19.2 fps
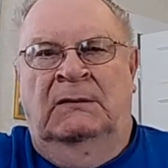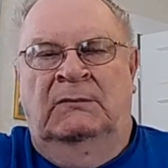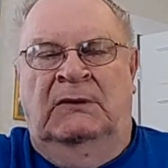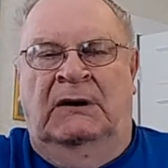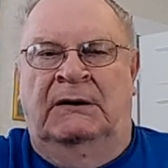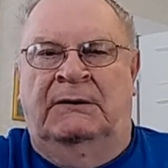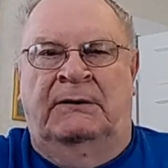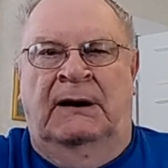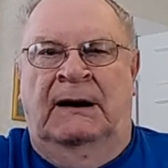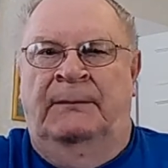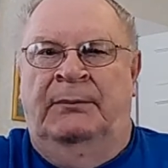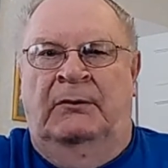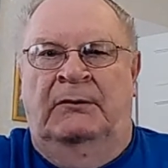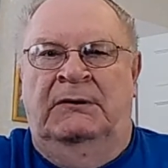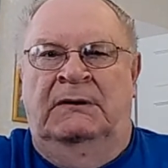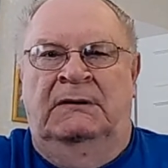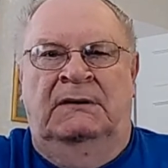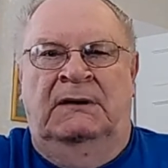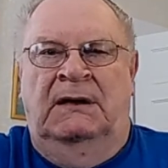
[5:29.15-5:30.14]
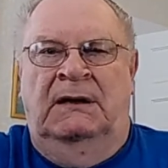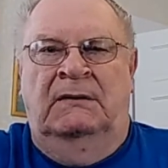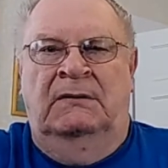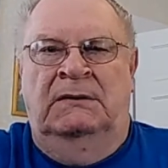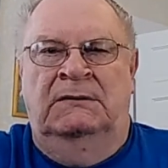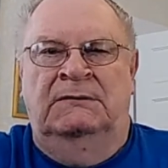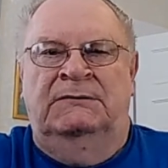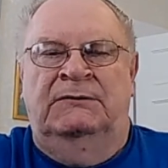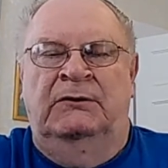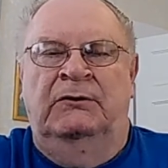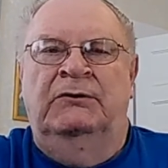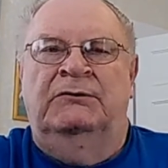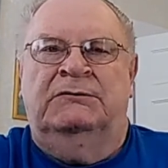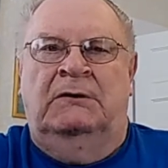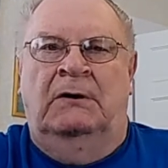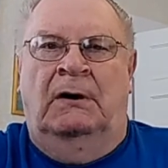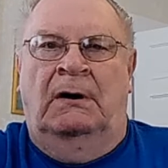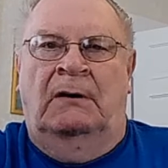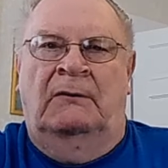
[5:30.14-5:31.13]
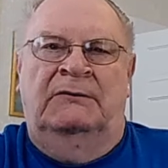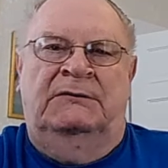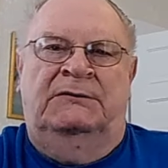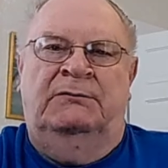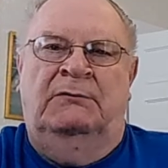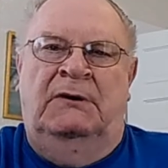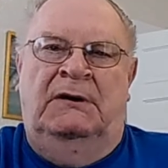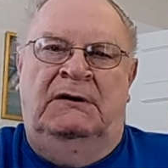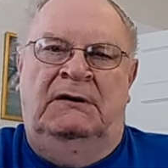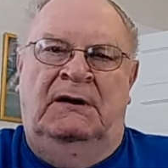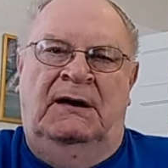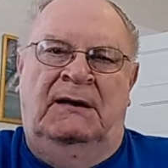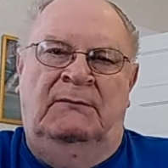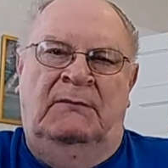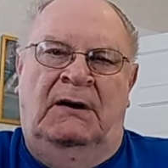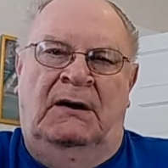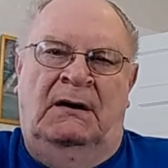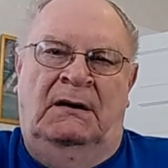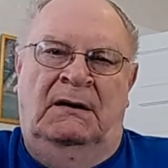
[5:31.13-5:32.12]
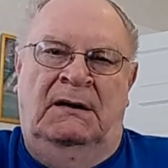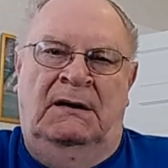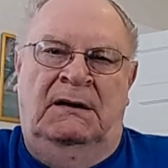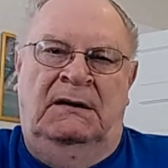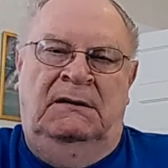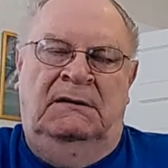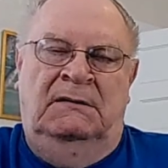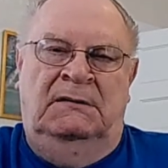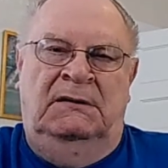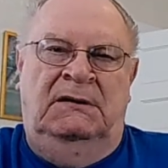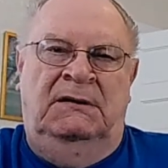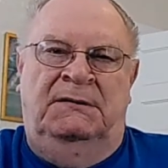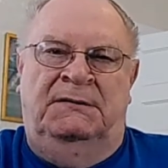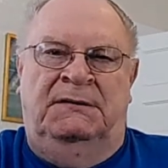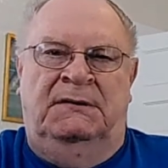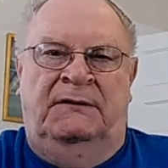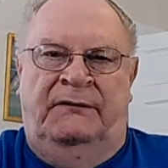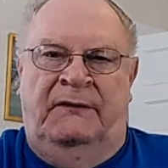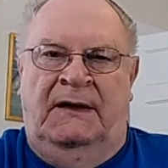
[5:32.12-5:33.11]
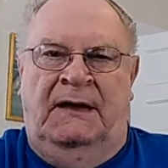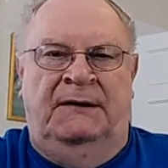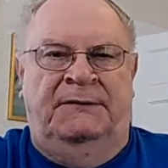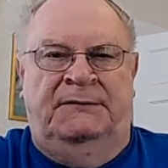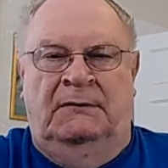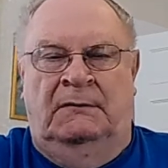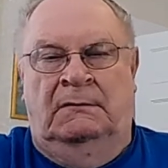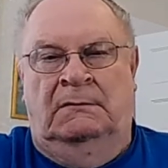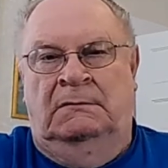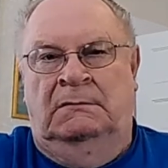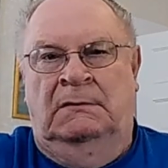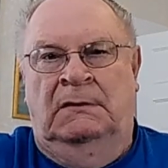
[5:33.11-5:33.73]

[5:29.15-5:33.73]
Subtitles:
my grandpa didn't have, his newest car was a '29 Model A, and he didn't get that till,